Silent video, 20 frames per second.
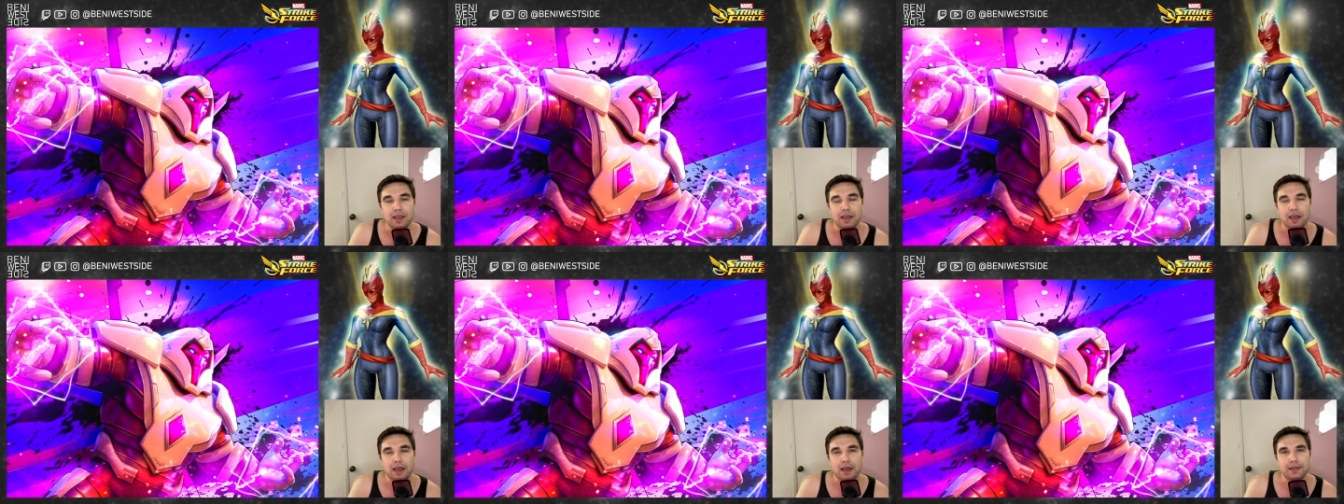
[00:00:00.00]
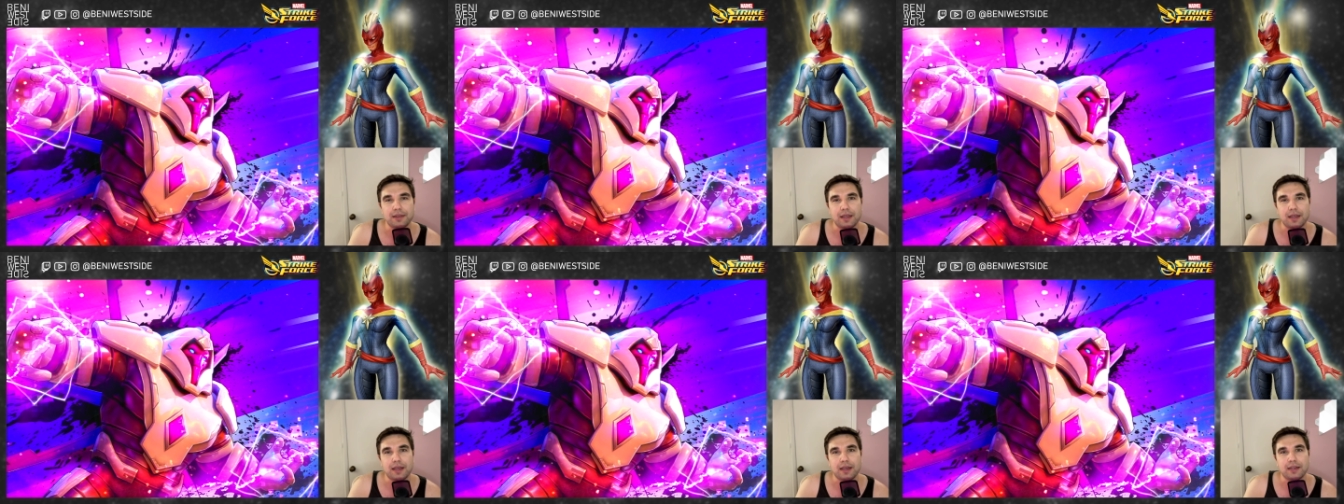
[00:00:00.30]
and
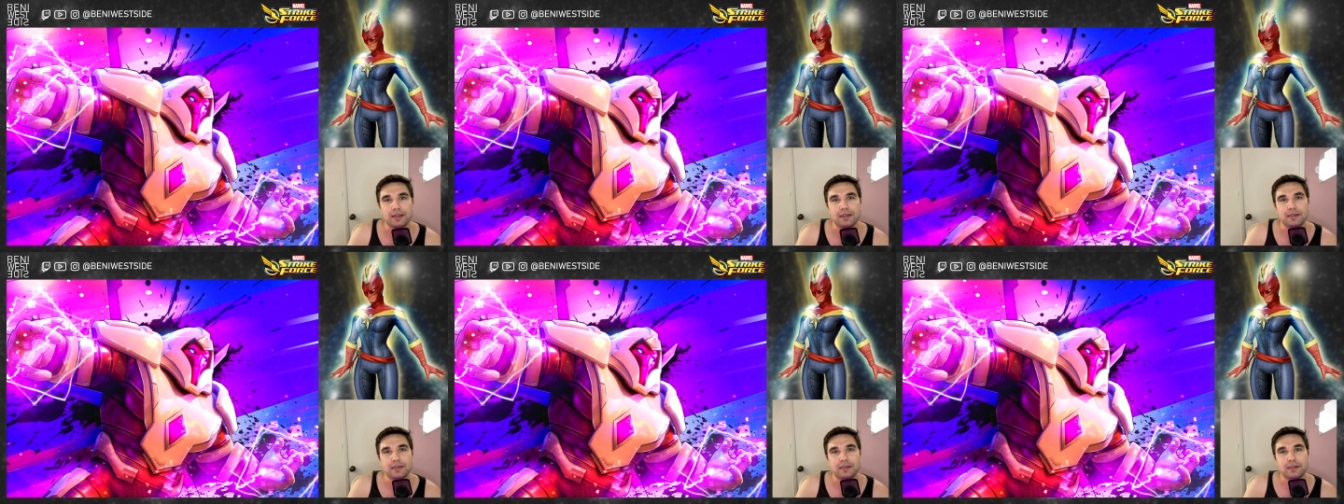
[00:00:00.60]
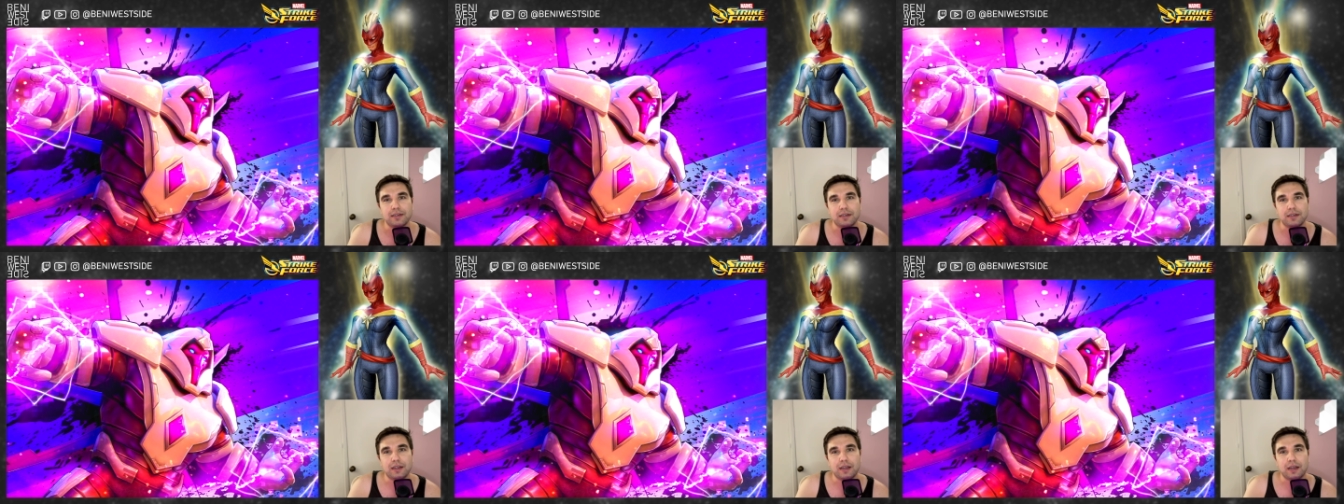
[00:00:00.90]
then
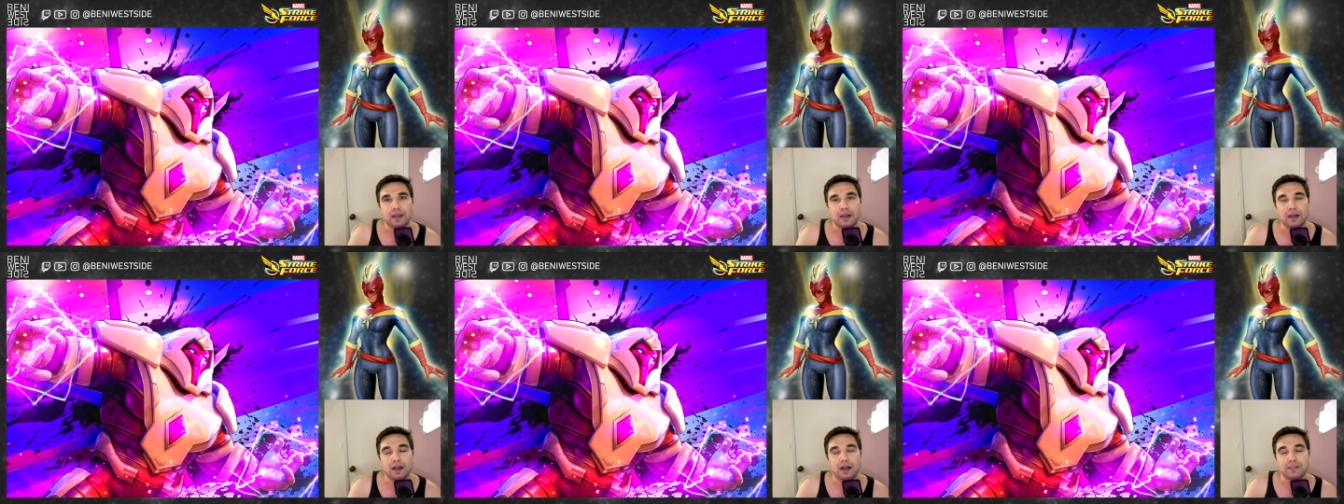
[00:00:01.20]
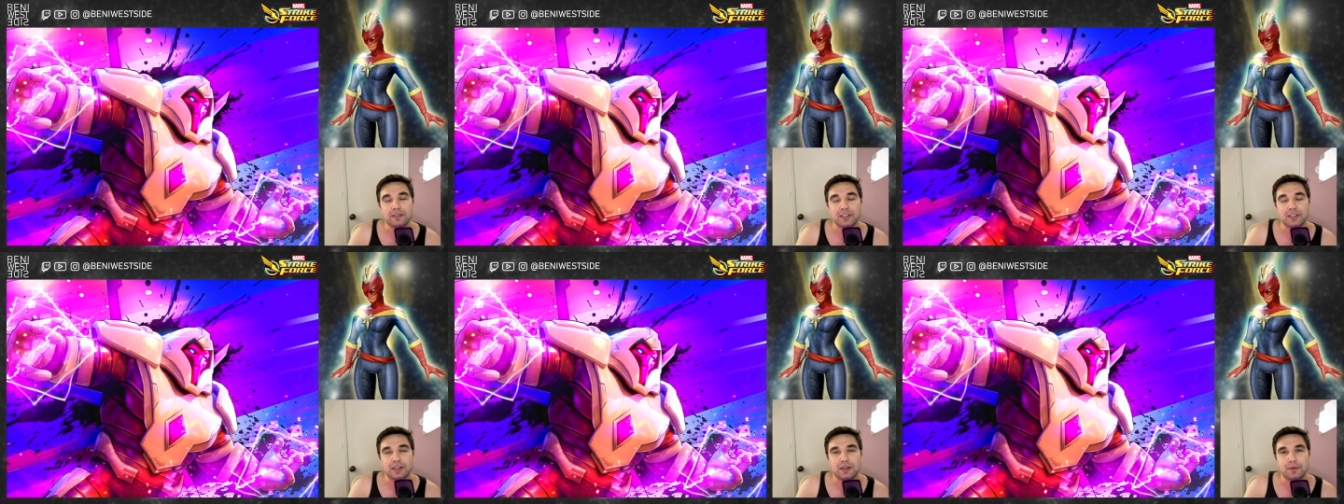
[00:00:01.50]
I'll
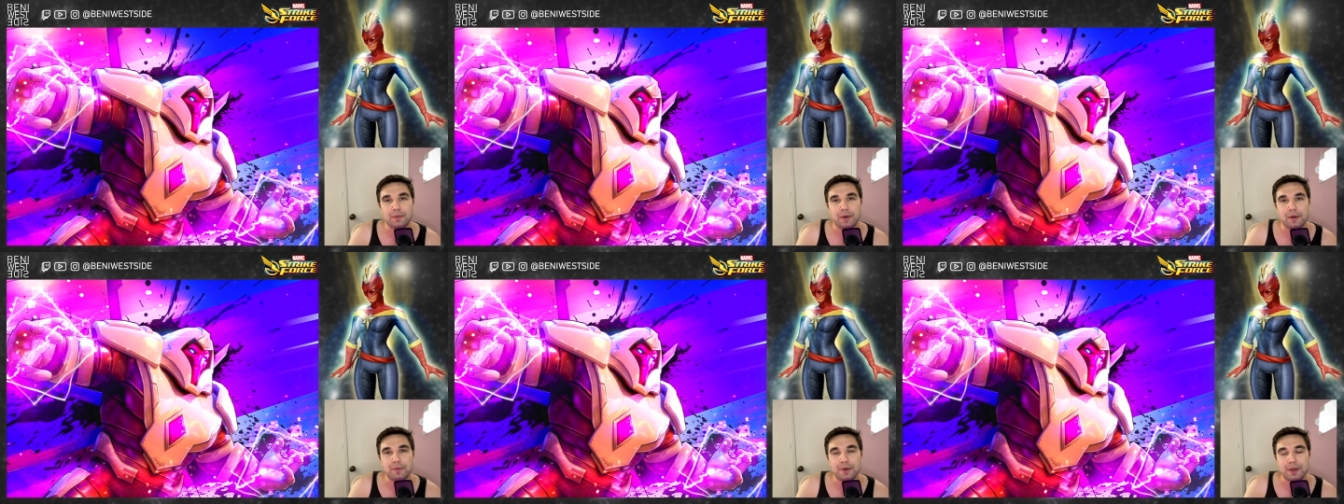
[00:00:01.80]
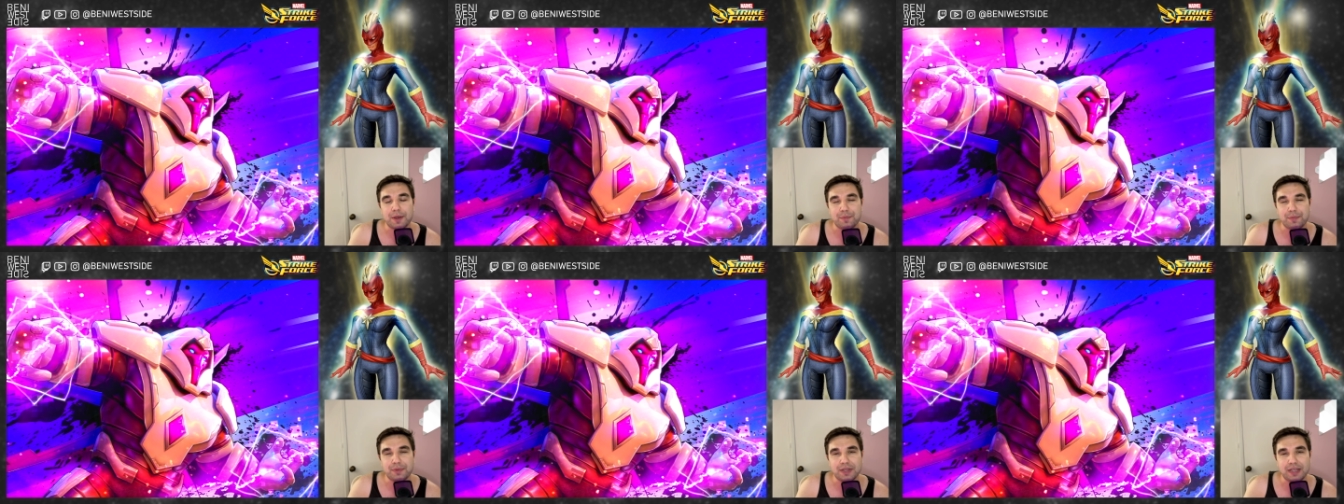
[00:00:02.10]
talk about my
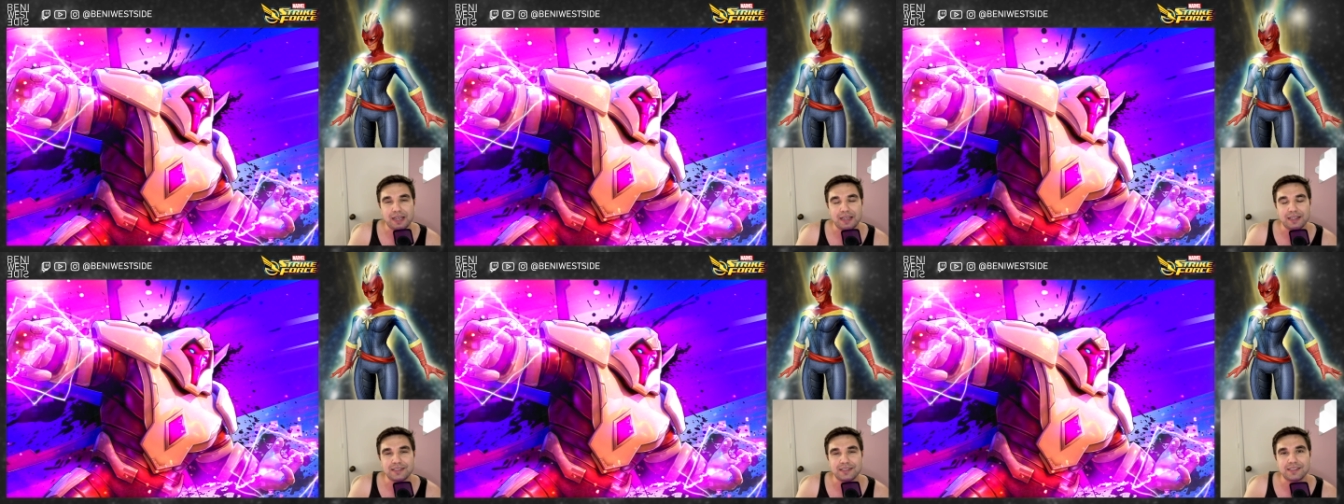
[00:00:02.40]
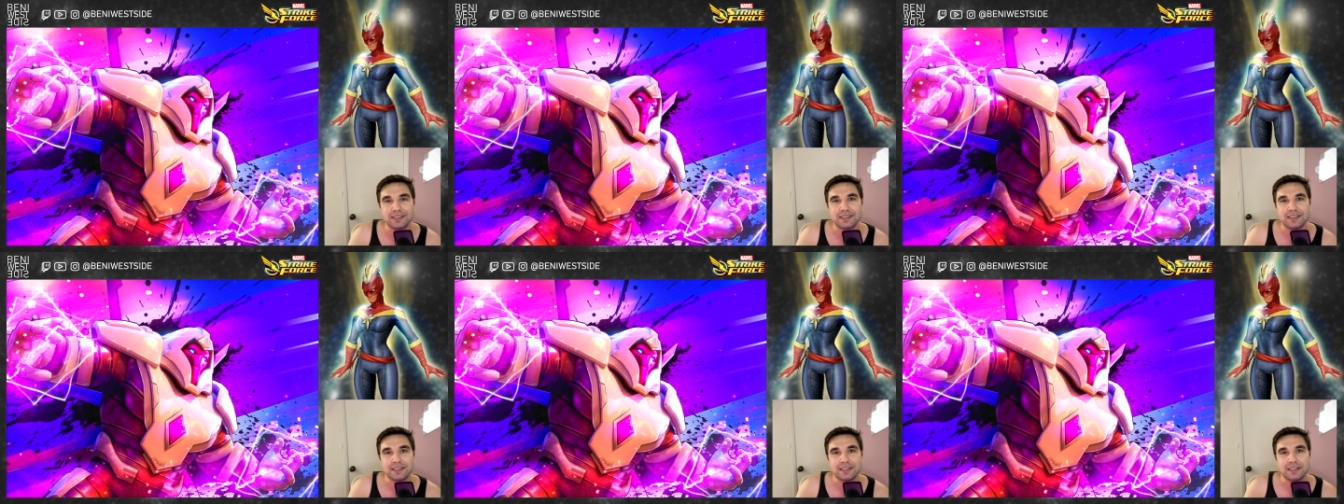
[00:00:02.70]

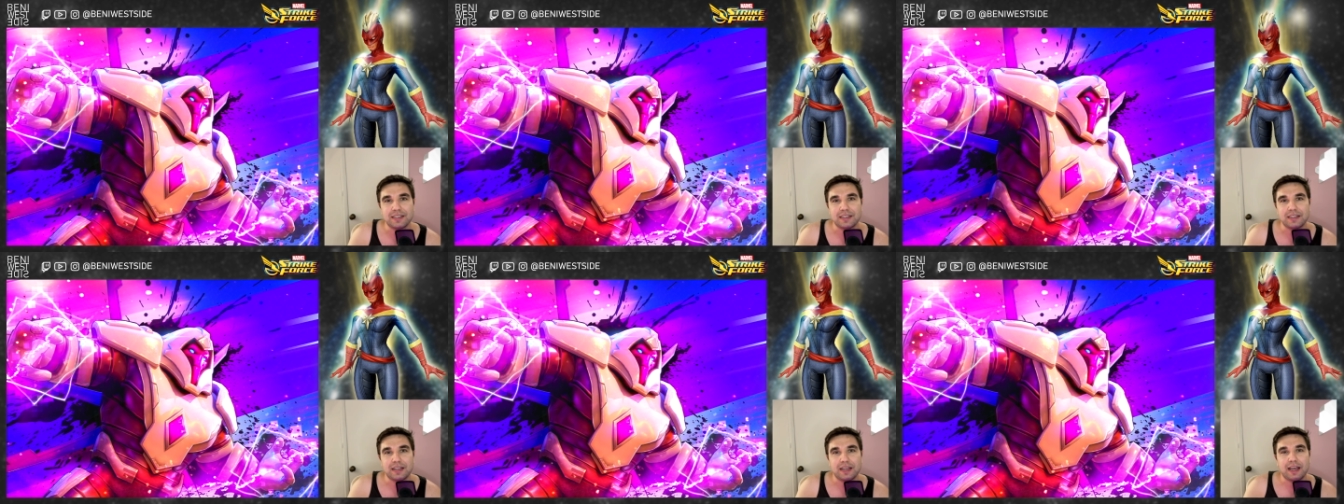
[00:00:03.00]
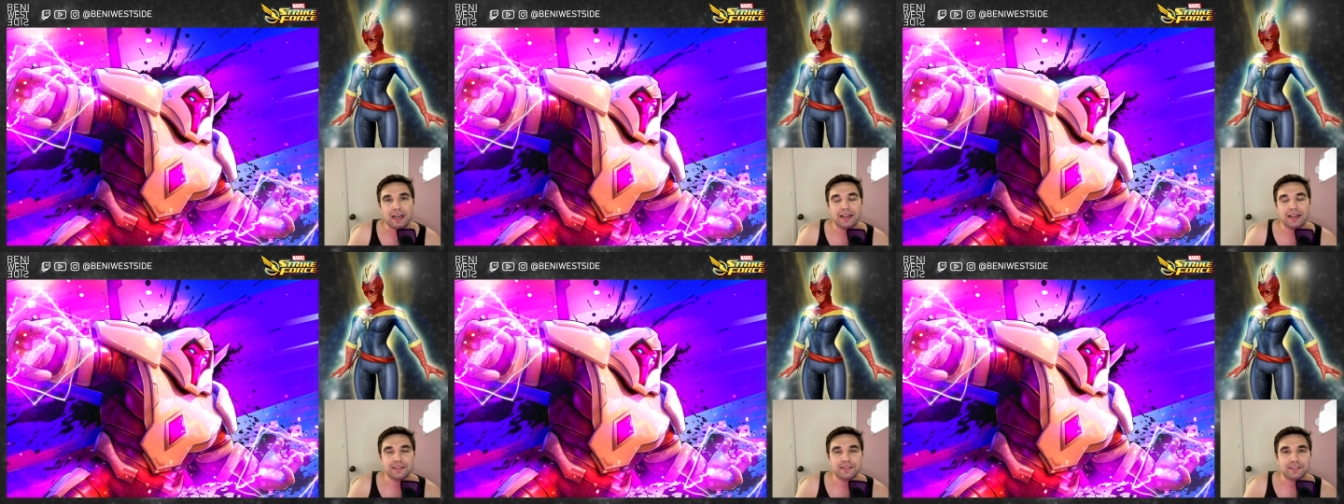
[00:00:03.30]
plans
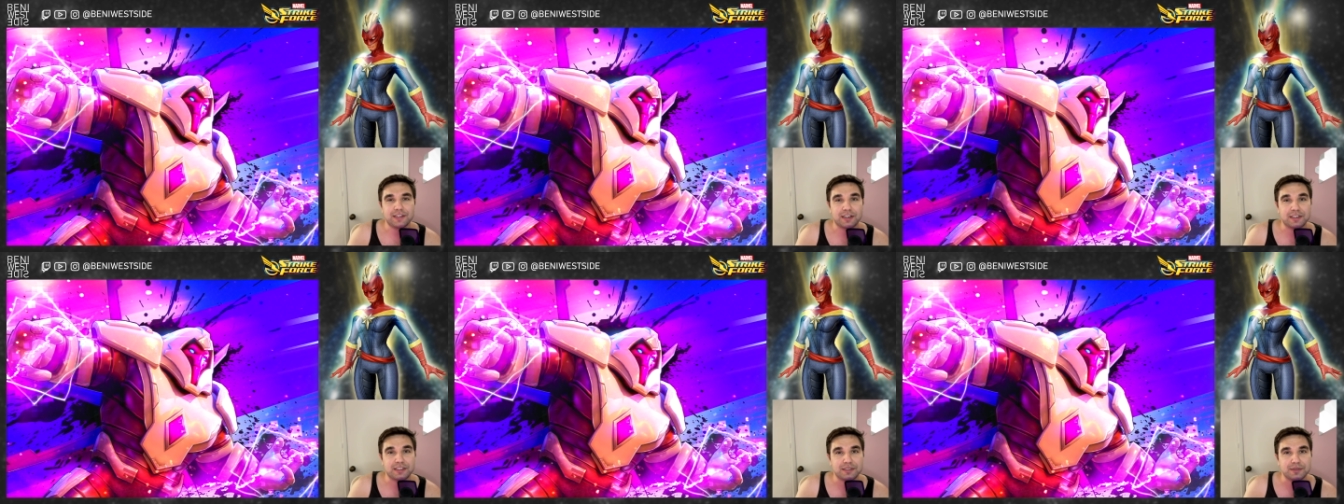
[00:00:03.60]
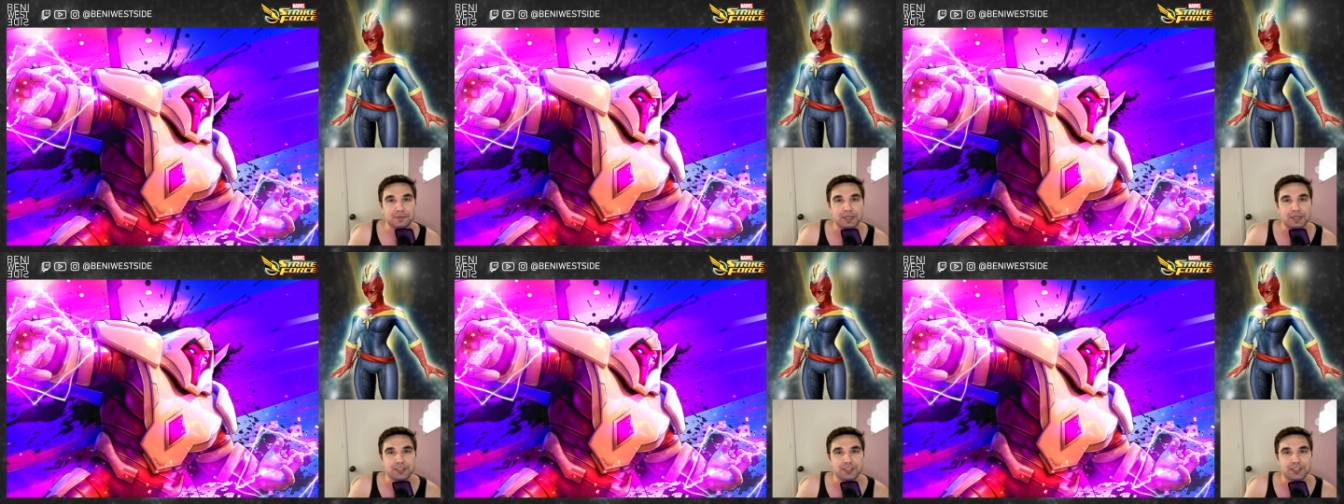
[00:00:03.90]
and Dark
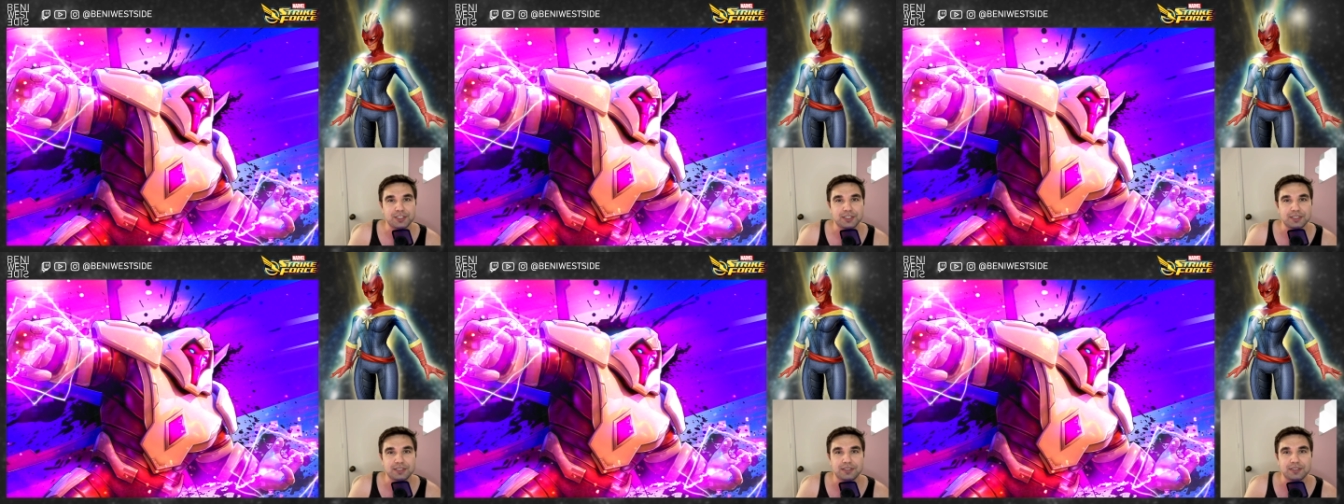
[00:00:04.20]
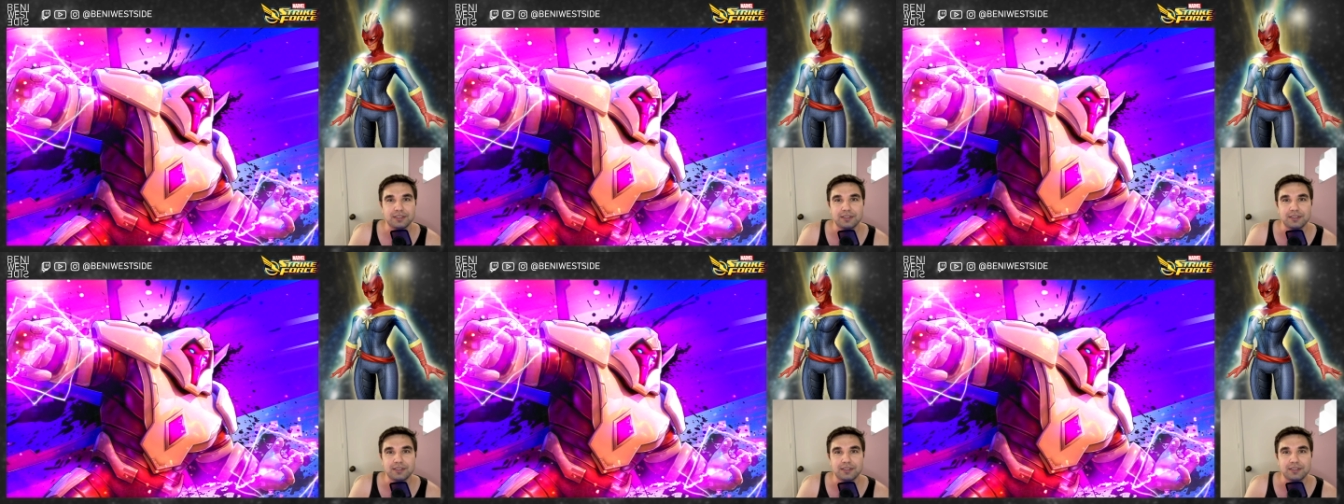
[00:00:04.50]
Dimension